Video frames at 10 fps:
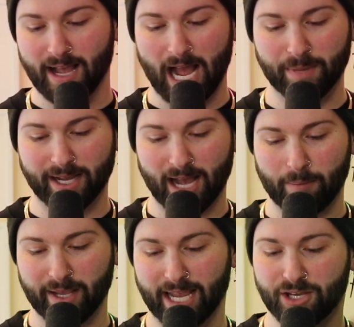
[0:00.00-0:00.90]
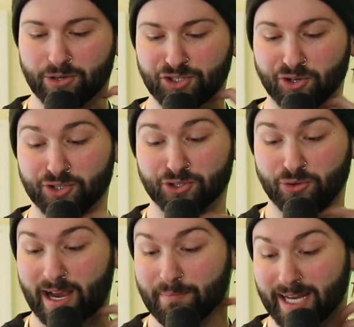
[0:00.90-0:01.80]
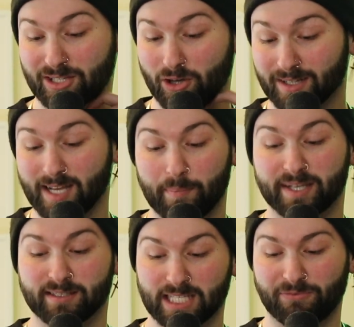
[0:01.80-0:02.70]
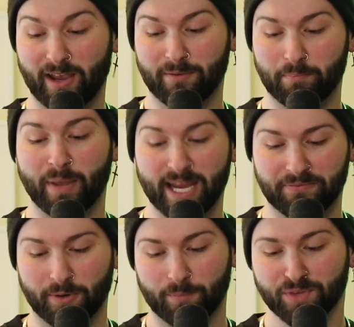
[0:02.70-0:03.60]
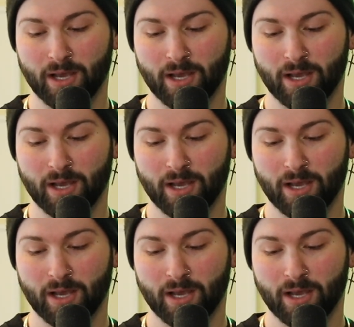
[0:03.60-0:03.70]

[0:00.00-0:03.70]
I'm a comic and use jokes to try and make dark topics less painful.